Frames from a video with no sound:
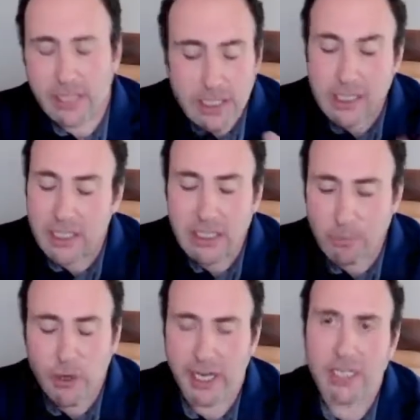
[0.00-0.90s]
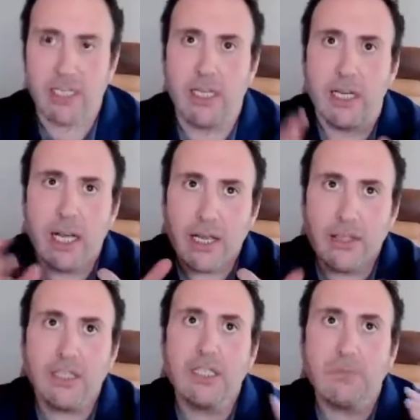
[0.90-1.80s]
This is this point, actually,
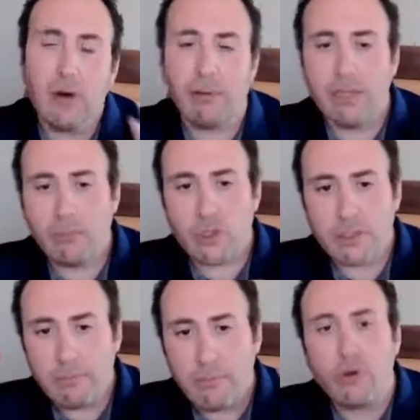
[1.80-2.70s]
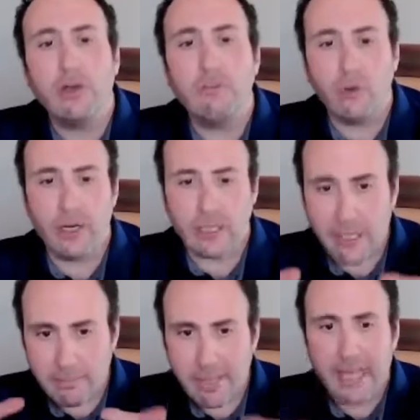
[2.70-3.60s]
this is probably the most important point I
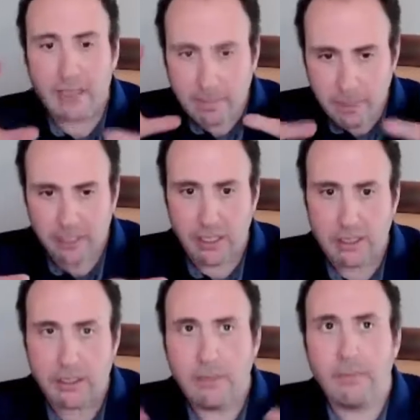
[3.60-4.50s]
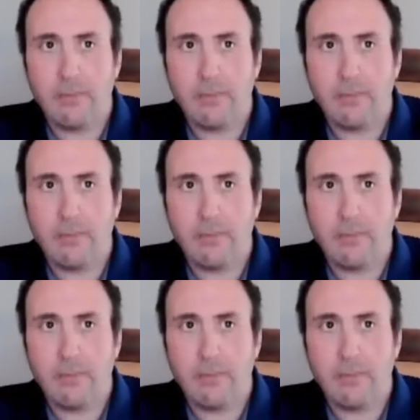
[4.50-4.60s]
can make about this.